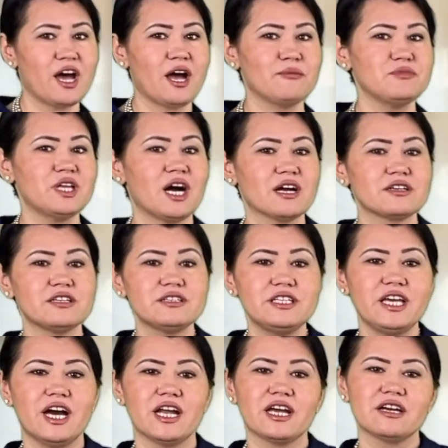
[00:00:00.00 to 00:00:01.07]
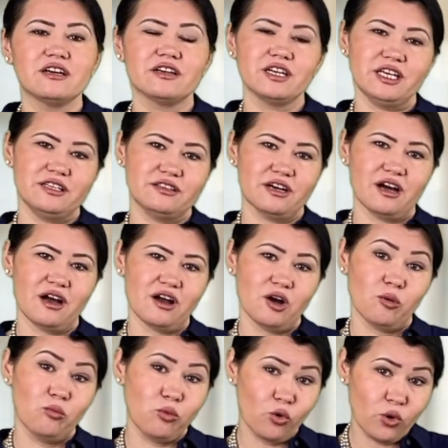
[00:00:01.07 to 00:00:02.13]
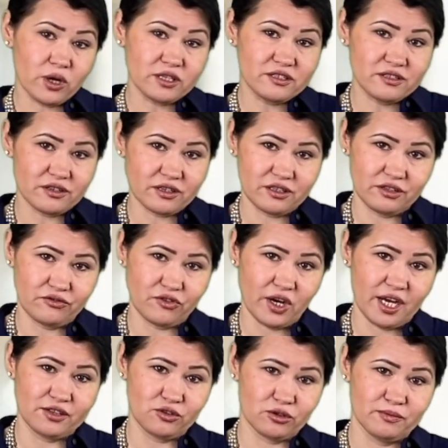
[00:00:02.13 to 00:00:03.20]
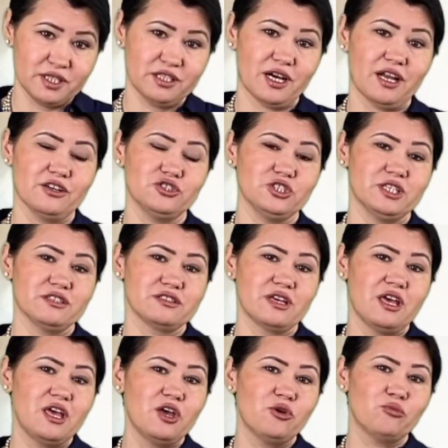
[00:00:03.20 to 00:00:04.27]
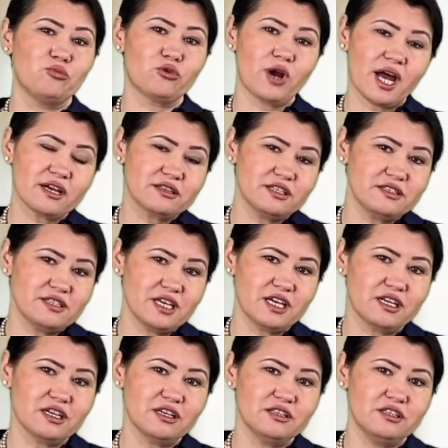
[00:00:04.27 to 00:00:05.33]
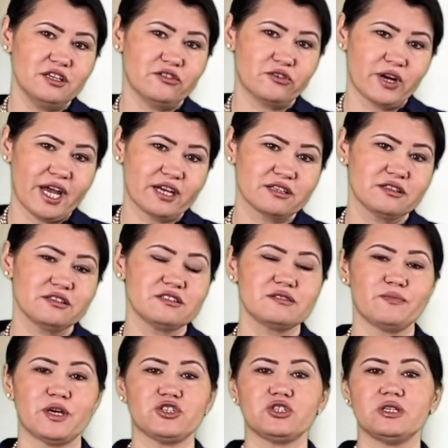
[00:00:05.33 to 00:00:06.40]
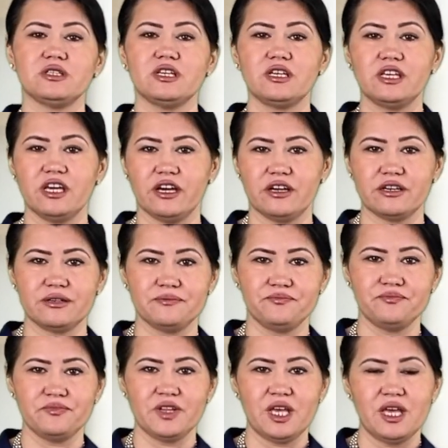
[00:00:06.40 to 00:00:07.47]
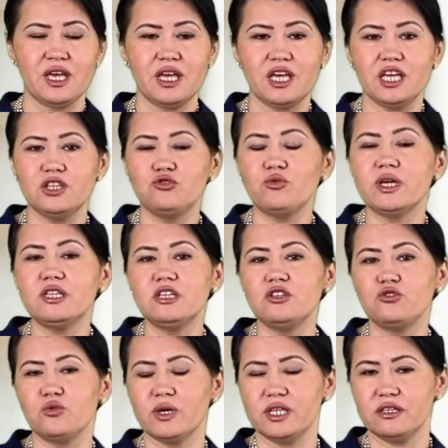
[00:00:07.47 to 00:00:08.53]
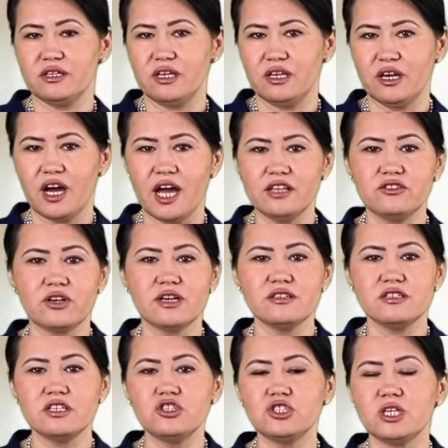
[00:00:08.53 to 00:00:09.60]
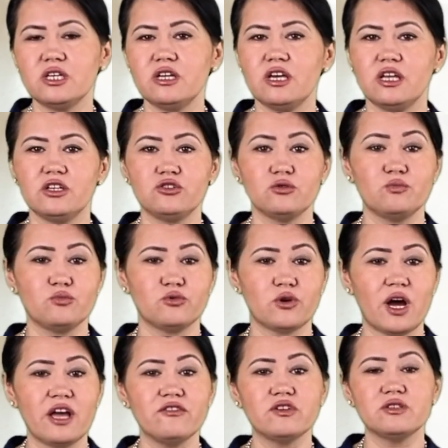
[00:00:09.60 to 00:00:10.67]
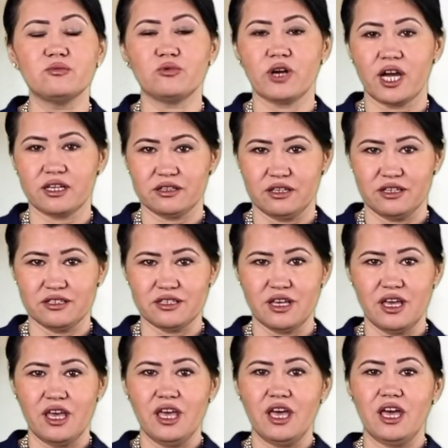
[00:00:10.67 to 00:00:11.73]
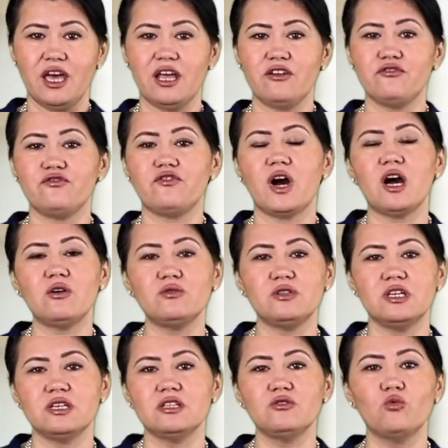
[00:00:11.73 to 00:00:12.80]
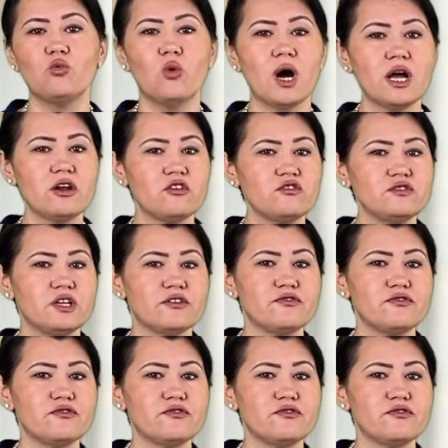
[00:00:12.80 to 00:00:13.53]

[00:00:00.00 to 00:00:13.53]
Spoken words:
I'm Dr. Diana Garnita, a board-certified rheumatologist practicing direct specialty care. In 2020, I transitioned into private practice and founded one of the